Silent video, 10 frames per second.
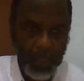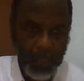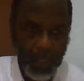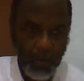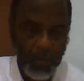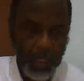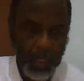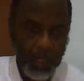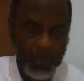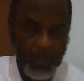yoked when it comes
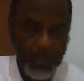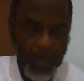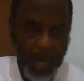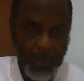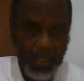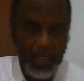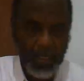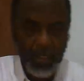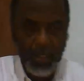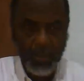to marriage.
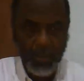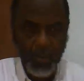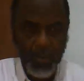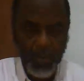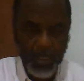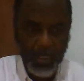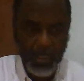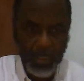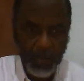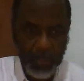So we want to touch on
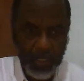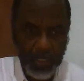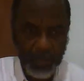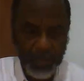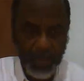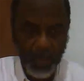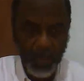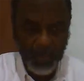this subject because there